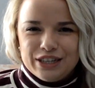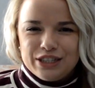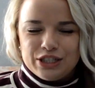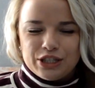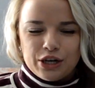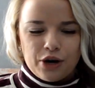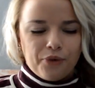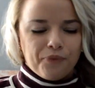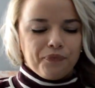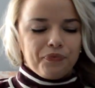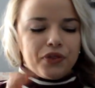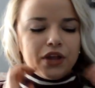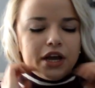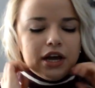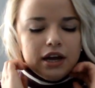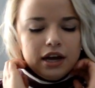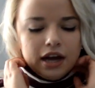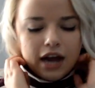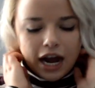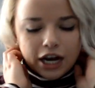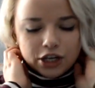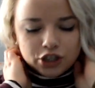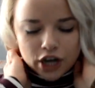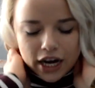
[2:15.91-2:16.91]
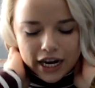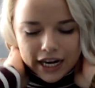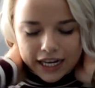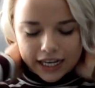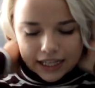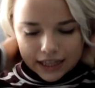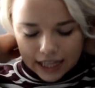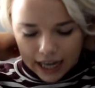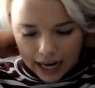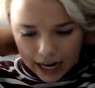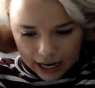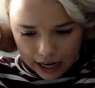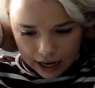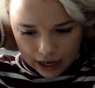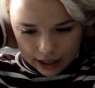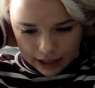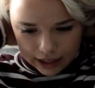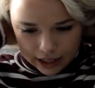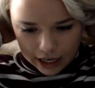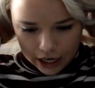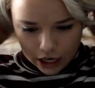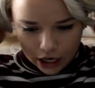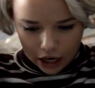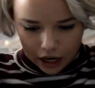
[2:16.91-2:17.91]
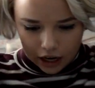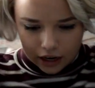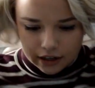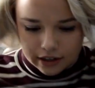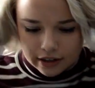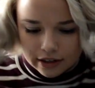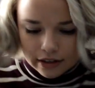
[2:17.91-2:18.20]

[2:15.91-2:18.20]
So I try to get that out of there,